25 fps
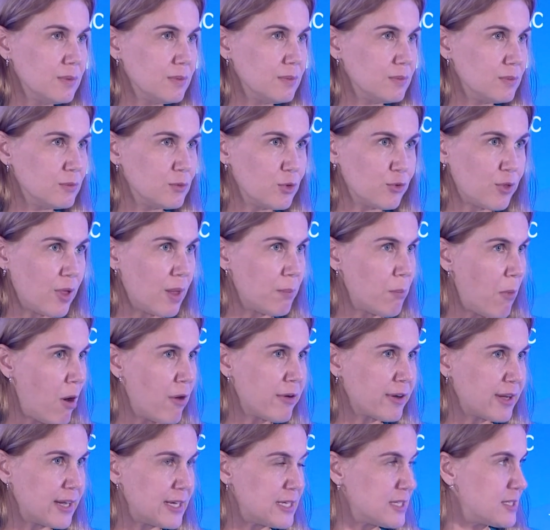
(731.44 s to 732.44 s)
to the
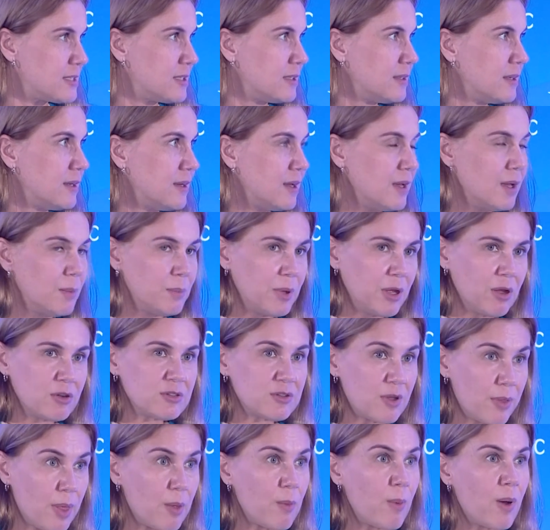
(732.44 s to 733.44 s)
market, because
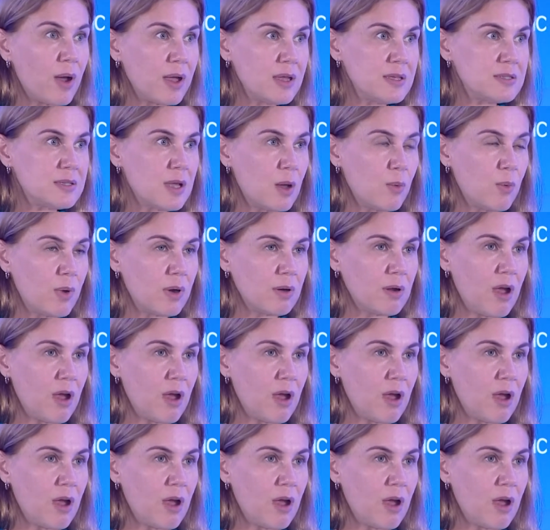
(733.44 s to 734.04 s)
otherwise our